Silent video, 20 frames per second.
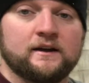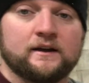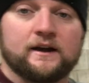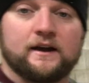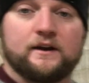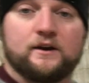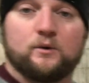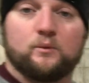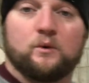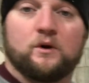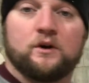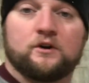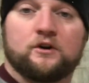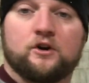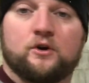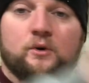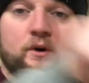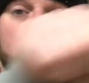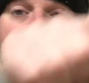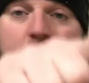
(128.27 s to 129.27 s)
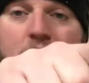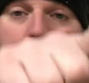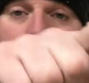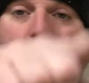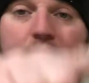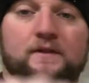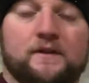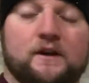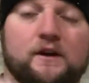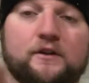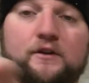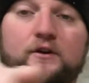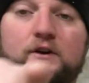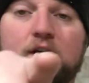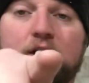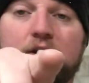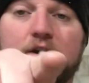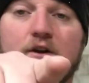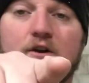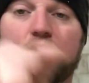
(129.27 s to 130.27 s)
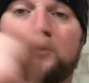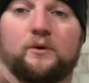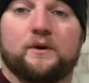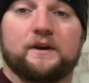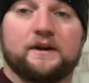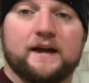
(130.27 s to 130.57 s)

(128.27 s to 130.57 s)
kind of one going up and the other kind of going